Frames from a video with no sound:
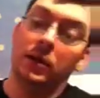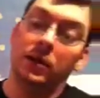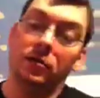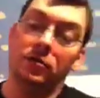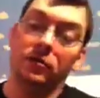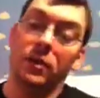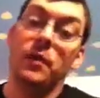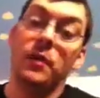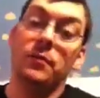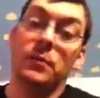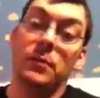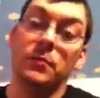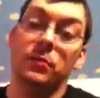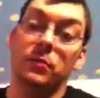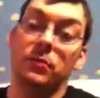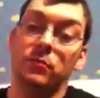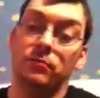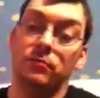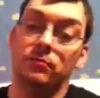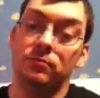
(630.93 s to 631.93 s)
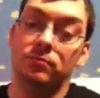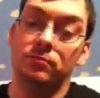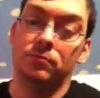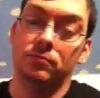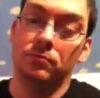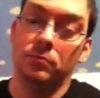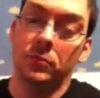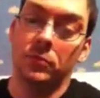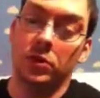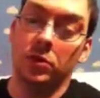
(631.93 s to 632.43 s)
of people
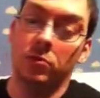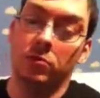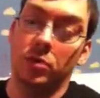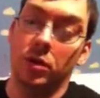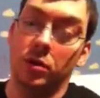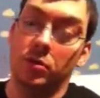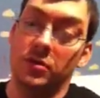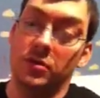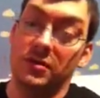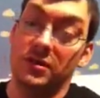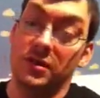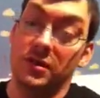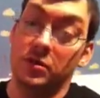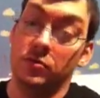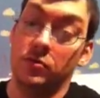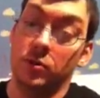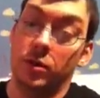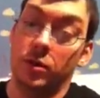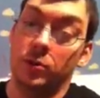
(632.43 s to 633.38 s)
did notice this right away.